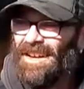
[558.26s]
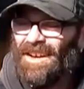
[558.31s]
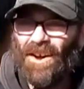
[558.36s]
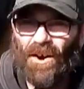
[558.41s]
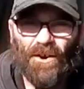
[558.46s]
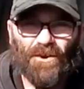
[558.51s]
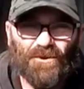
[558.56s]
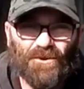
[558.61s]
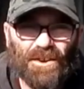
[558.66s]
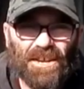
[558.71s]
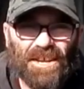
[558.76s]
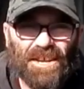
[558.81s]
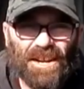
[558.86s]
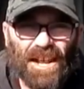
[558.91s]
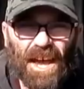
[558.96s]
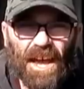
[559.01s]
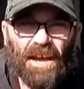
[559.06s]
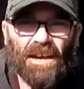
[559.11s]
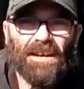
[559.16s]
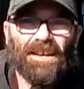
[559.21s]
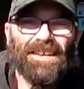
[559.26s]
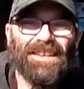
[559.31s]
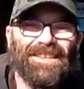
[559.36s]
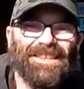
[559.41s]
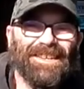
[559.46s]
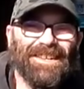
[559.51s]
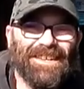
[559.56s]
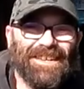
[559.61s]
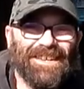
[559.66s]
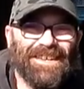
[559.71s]
Unreal, eh?
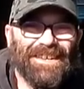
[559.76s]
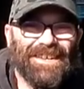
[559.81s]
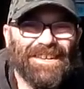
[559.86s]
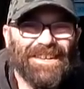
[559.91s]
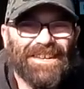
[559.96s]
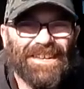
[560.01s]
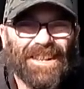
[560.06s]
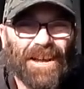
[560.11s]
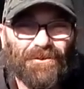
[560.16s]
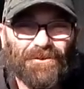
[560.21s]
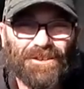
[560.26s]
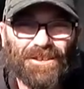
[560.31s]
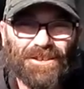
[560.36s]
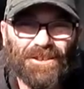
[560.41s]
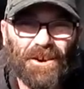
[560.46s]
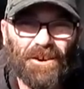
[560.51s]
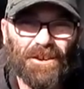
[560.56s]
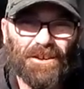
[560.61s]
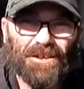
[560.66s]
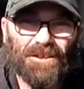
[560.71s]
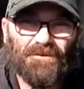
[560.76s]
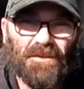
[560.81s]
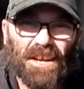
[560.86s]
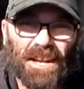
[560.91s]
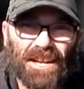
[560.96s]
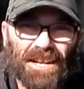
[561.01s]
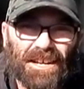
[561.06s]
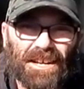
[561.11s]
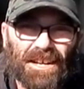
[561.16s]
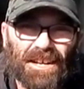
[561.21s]
An old Scottish
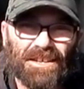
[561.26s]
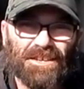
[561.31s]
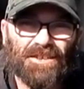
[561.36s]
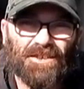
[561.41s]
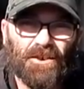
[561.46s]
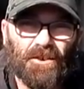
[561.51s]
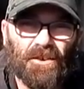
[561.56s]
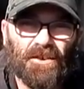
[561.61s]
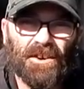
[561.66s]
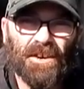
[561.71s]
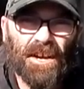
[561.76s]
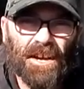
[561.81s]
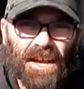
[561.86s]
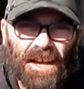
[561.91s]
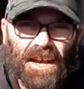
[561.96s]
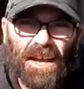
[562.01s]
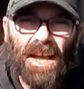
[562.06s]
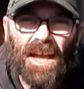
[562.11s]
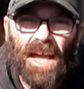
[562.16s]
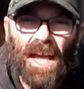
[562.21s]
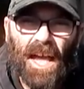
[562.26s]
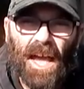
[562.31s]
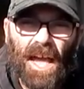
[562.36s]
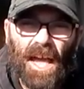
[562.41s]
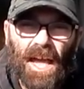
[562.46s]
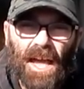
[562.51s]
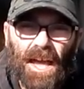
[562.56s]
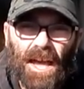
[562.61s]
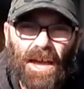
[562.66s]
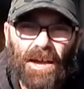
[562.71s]
fella called Jock.
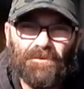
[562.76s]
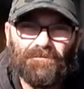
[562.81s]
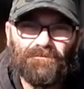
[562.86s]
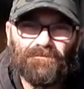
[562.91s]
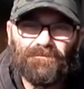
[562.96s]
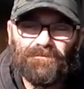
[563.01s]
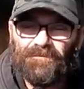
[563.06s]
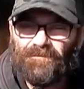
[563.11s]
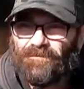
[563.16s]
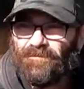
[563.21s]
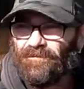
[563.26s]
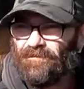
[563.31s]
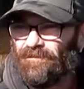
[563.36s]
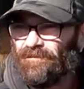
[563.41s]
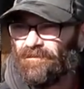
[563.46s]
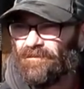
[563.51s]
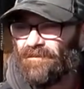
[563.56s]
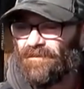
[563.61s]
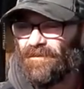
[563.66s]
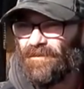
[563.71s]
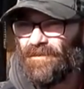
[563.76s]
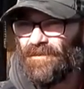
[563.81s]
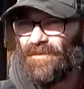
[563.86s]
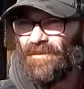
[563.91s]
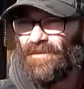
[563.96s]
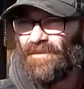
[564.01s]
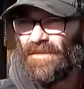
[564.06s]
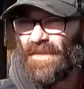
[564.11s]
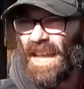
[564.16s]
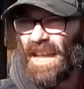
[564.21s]
Um,
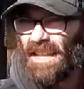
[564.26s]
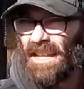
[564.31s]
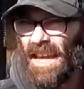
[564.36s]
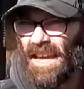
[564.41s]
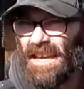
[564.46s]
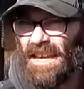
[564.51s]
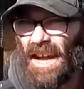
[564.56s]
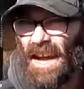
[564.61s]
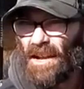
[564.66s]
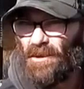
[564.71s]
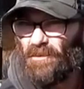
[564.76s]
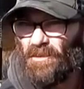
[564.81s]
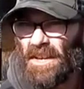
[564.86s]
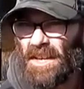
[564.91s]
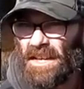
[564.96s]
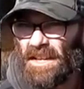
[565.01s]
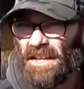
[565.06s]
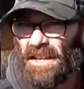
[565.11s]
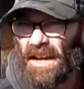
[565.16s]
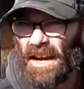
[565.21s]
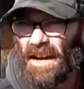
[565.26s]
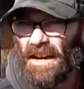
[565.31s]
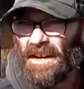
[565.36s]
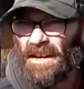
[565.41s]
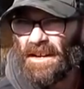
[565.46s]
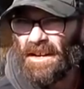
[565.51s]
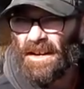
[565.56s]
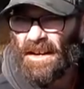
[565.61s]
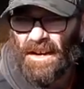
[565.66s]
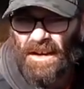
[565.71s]
and he had been here
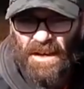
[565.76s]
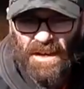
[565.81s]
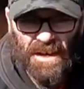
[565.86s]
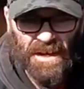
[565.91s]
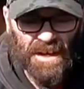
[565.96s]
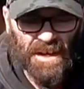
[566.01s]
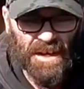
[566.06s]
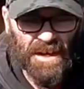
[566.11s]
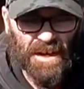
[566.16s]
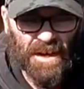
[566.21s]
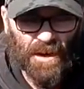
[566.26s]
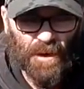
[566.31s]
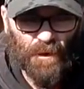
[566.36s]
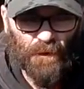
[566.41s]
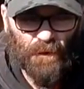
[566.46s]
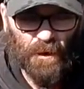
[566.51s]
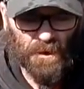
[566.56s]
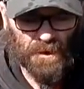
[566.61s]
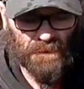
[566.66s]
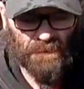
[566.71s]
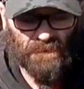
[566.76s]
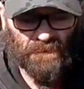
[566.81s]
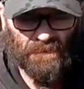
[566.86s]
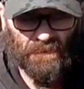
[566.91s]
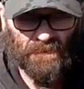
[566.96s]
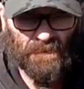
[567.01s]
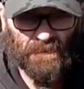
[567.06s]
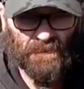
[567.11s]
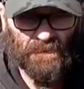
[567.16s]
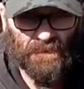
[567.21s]
for
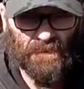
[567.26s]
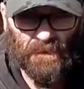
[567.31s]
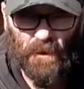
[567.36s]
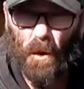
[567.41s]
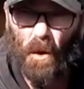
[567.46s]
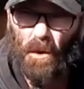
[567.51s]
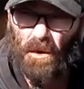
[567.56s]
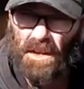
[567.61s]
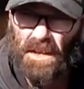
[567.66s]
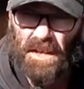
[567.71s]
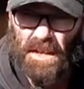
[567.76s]
forty